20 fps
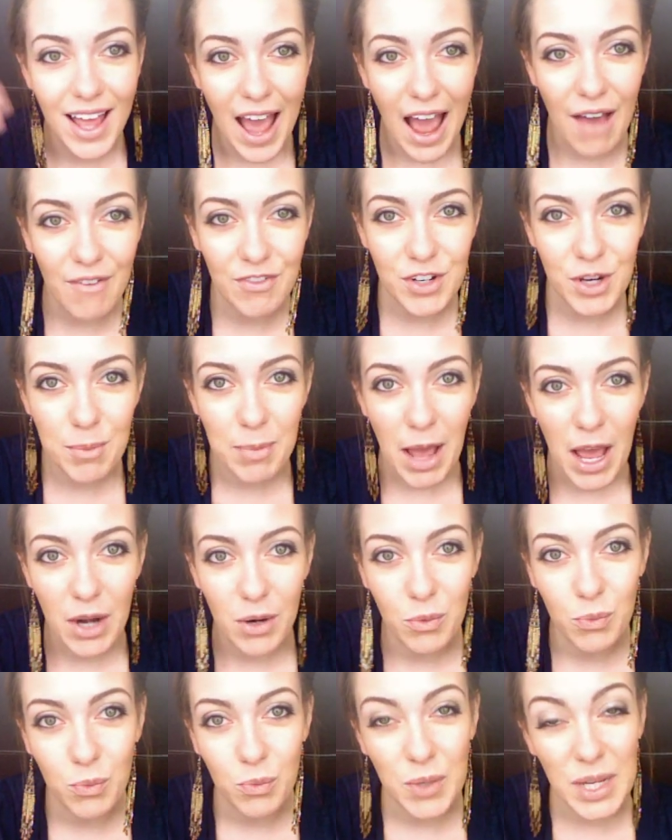after about
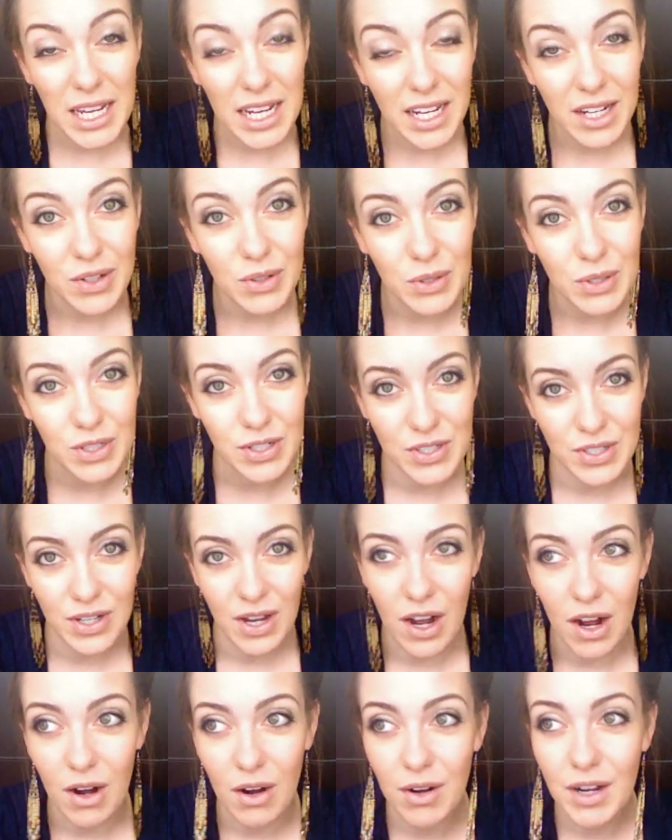a week or
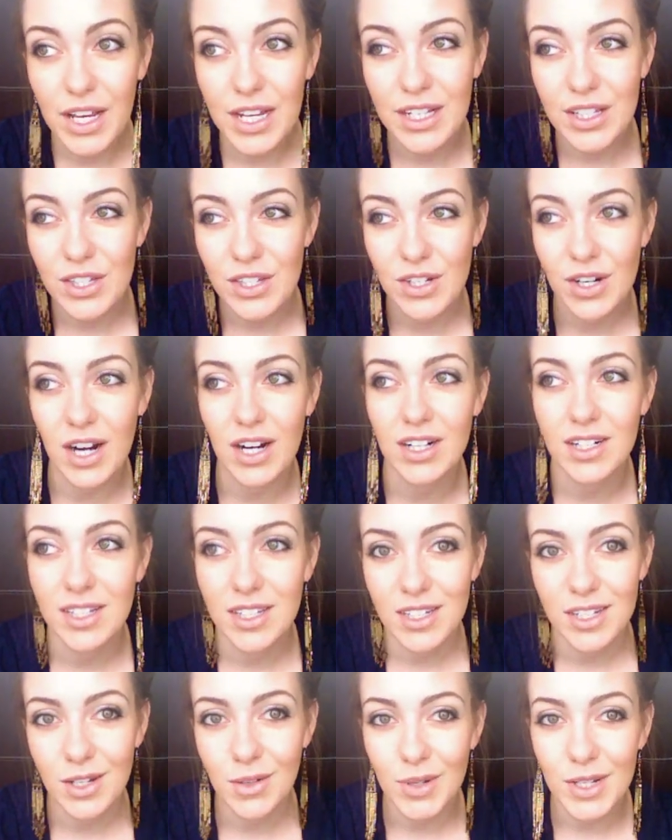so, it
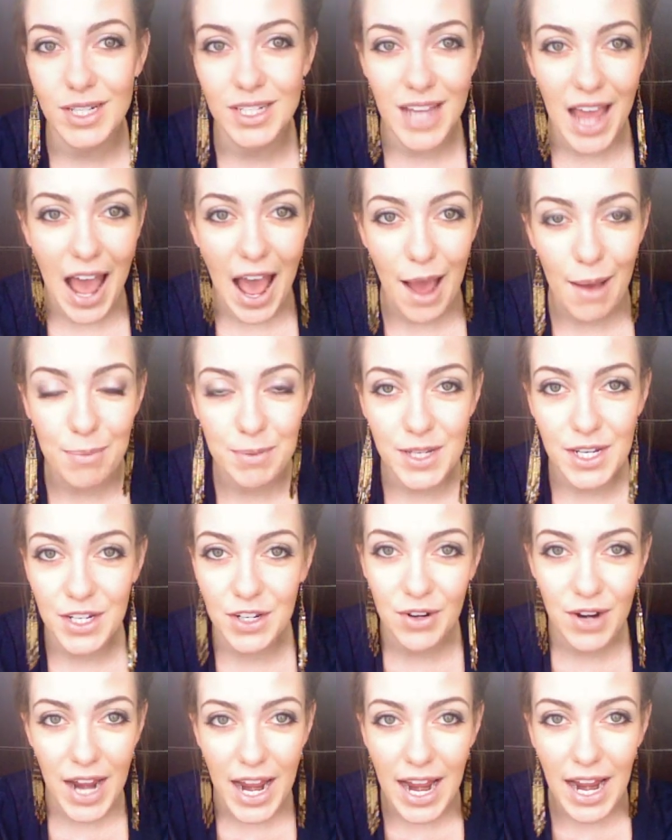starts to adapt
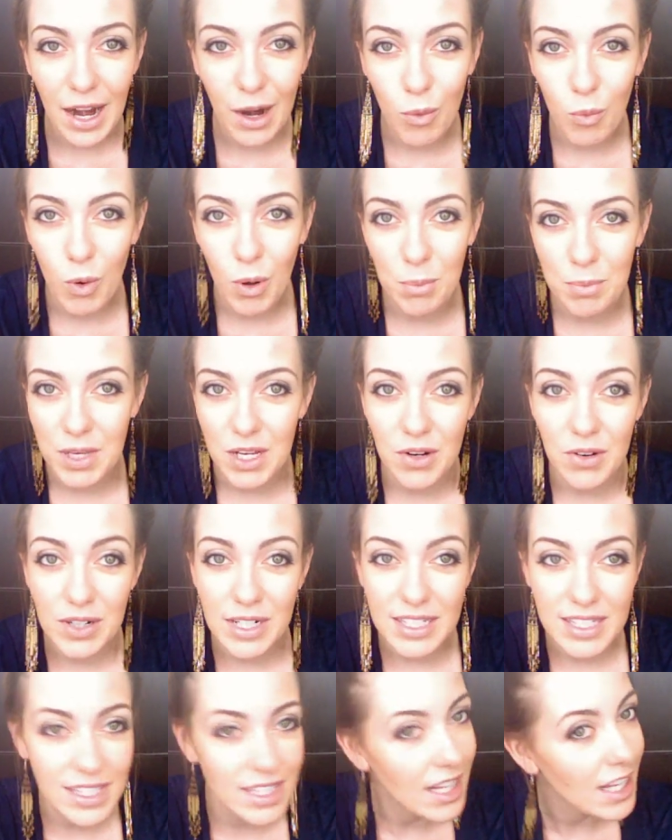and your hair won't be
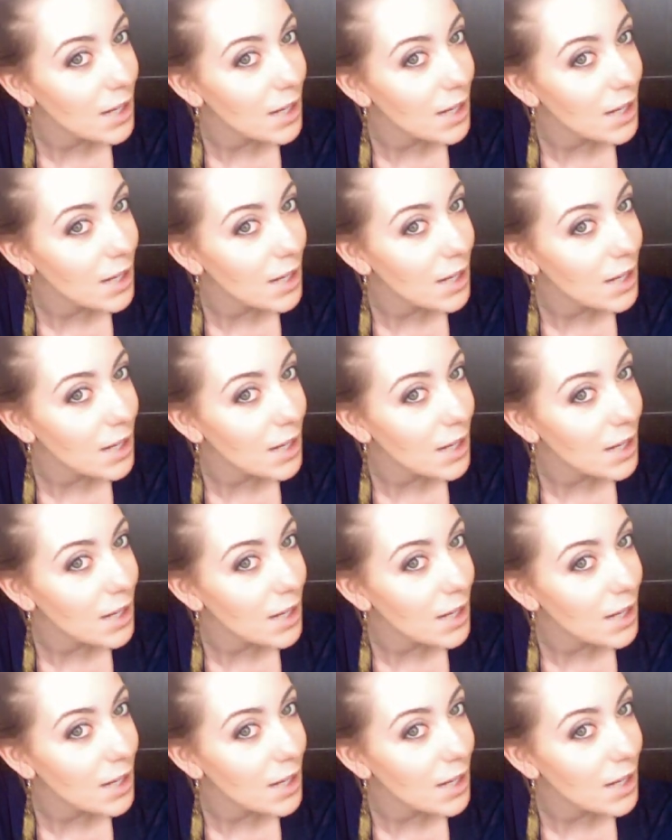greasy.